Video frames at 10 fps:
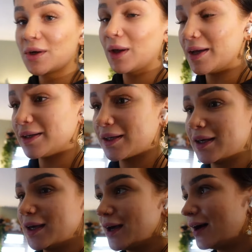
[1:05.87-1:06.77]

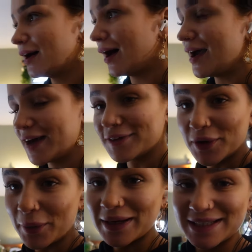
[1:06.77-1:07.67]
like, I had
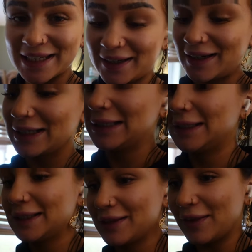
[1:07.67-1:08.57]
no idea
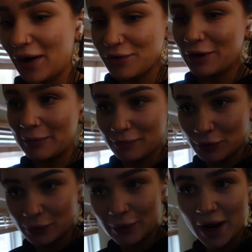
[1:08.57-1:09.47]
that I
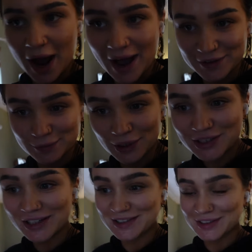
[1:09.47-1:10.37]
ramble as
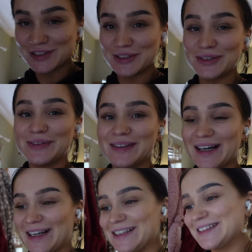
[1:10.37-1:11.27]
much as I do.
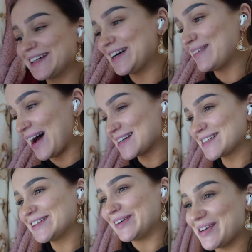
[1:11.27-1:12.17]
And I'm
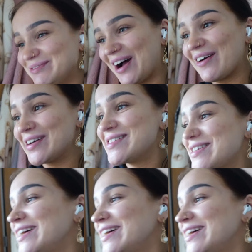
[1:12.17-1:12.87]
actually quite embarrassed